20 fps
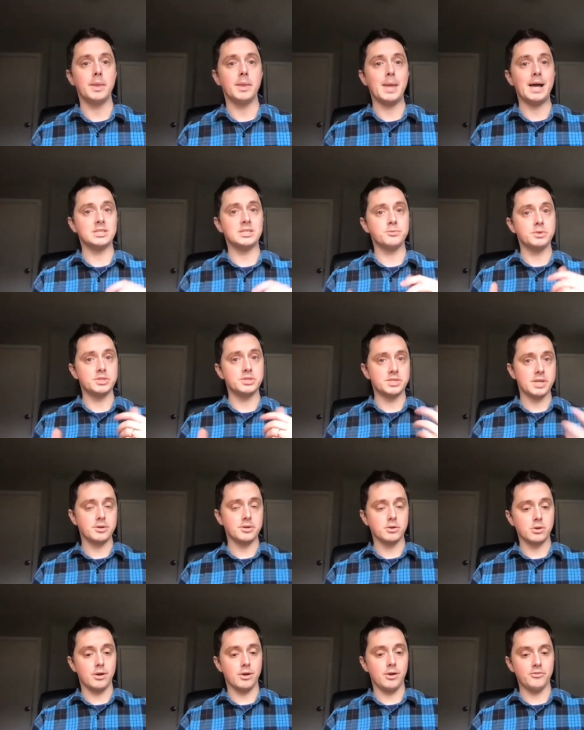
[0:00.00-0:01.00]
and that's what
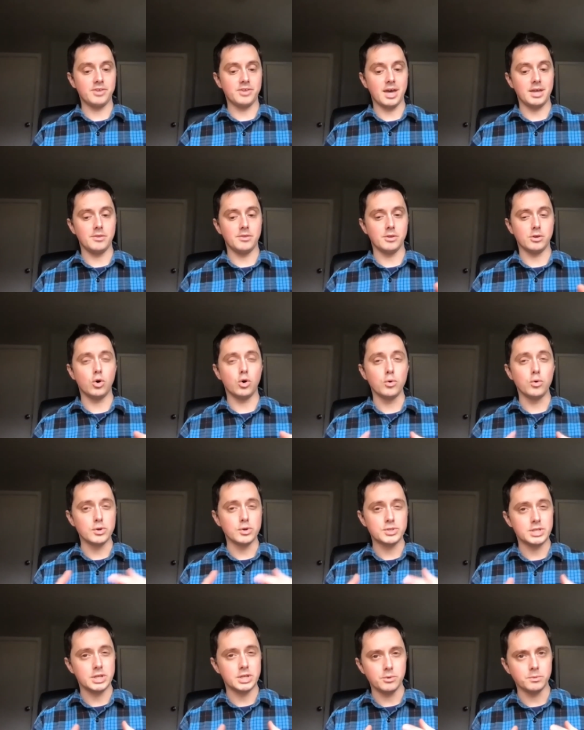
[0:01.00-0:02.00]
Zyter calls kind of the
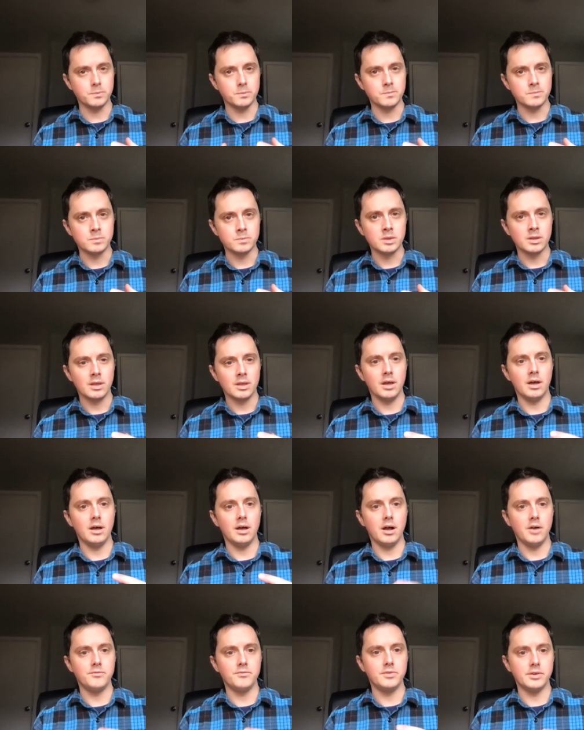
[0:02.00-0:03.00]
cornerstone uh,
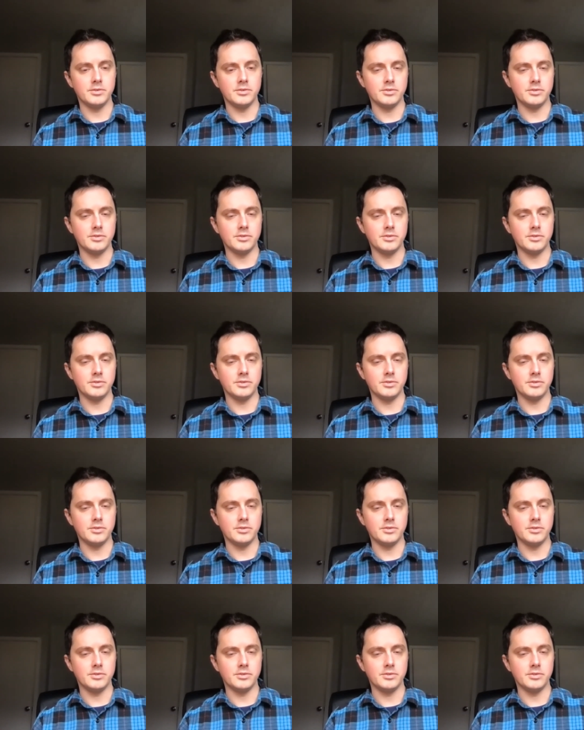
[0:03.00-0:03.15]
of this